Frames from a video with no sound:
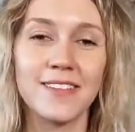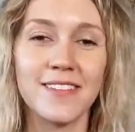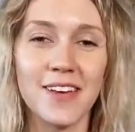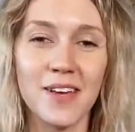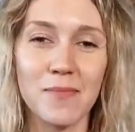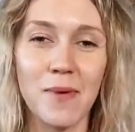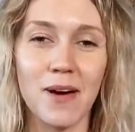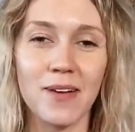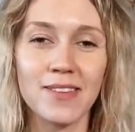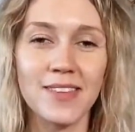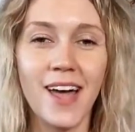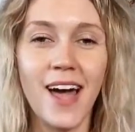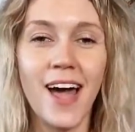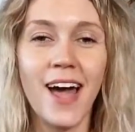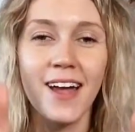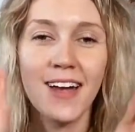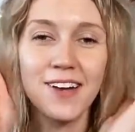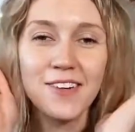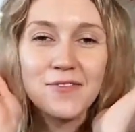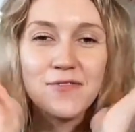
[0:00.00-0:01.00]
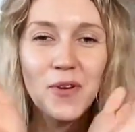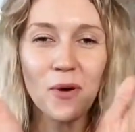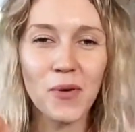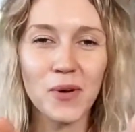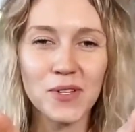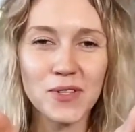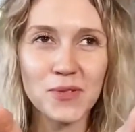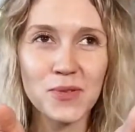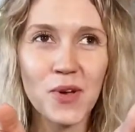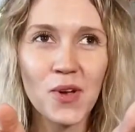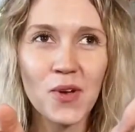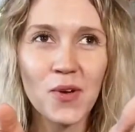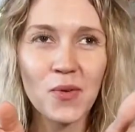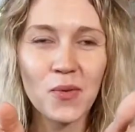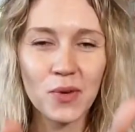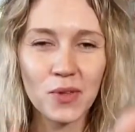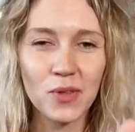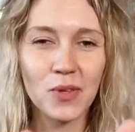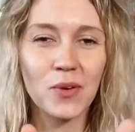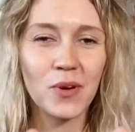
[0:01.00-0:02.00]
about that and focus with
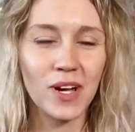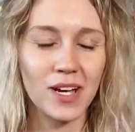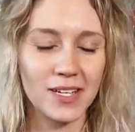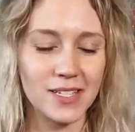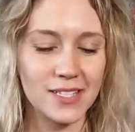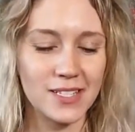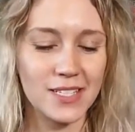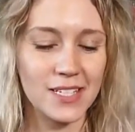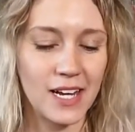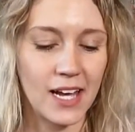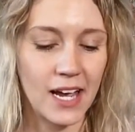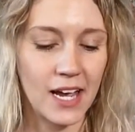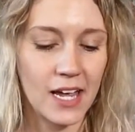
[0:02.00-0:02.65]
you guys today.